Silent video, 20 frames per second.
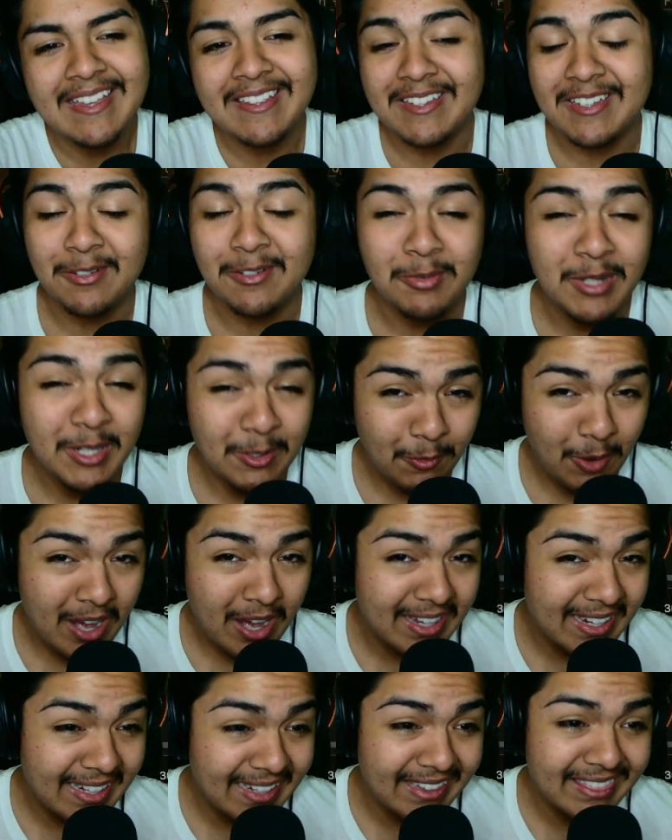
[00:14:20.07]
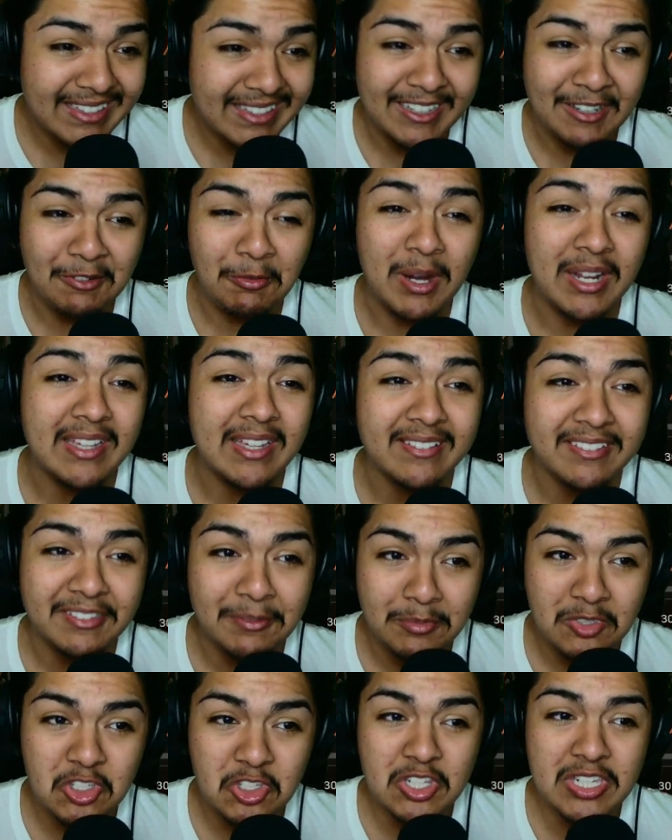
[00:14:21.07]
You can really rock anything. You can rock
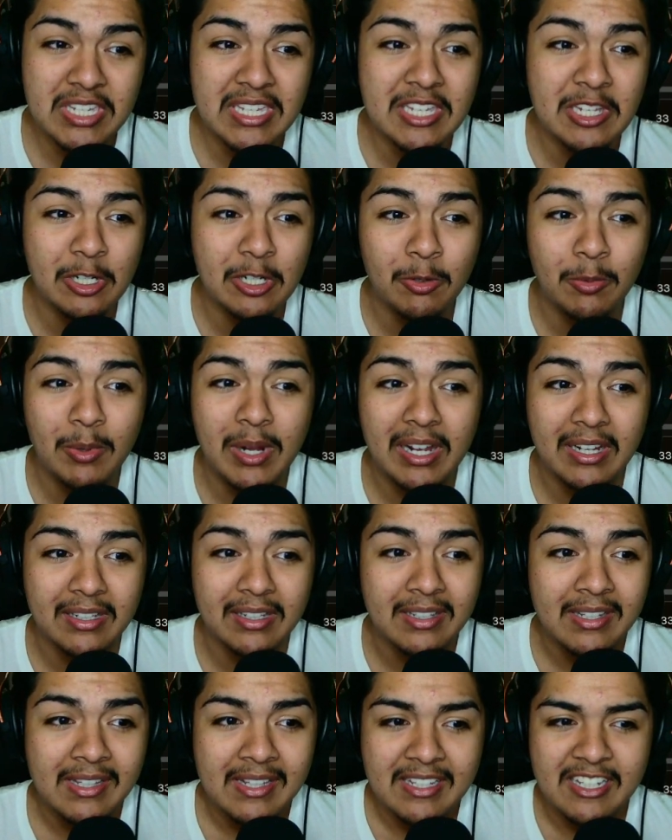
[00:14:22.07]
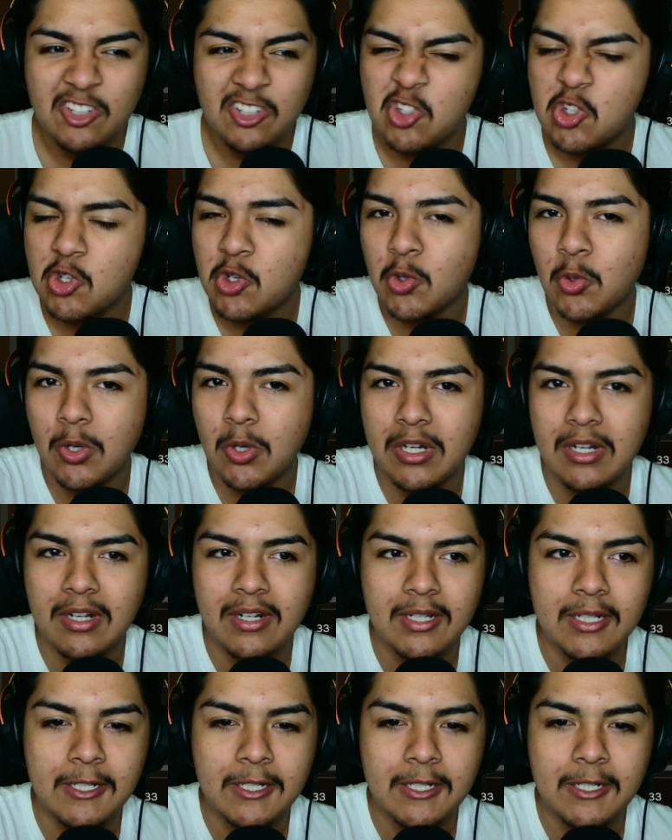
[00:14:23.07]
SMG, you can rock short